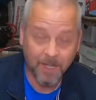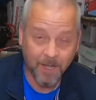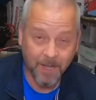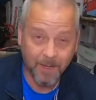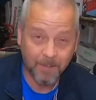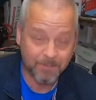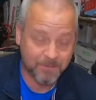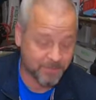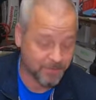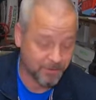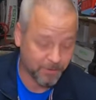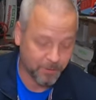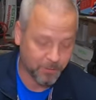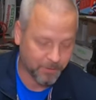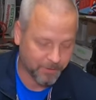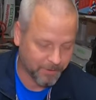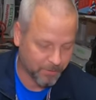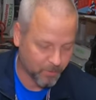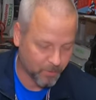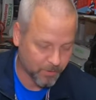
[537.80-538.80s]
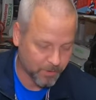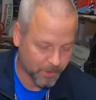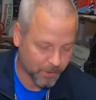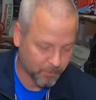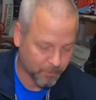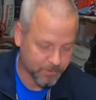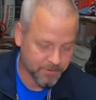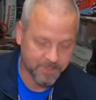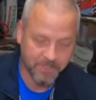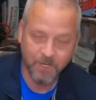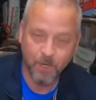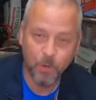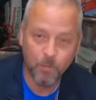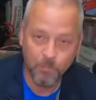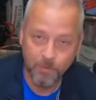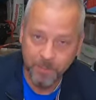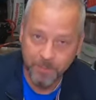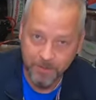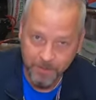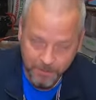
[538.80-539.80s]
absolutely 100%
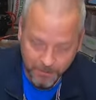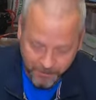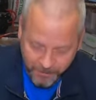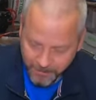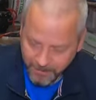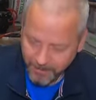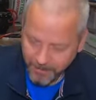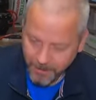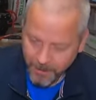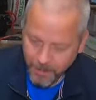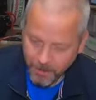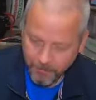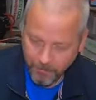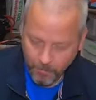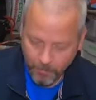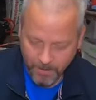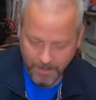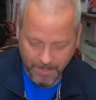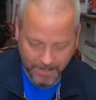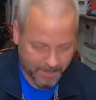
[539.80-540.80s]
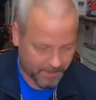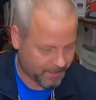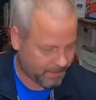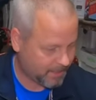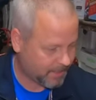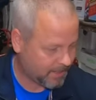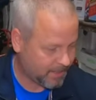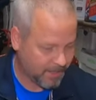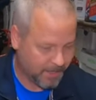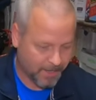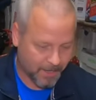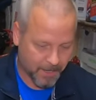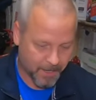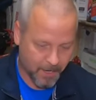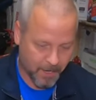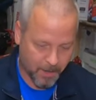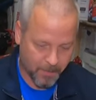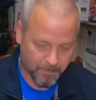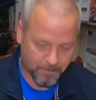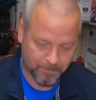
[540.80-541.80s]
overkill for what I need.
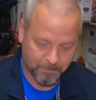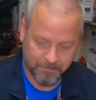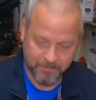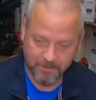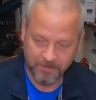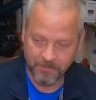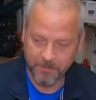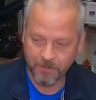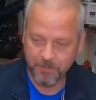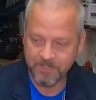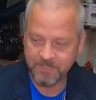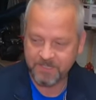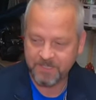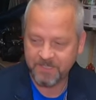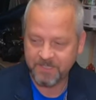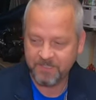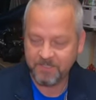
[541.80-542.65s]
Um, 36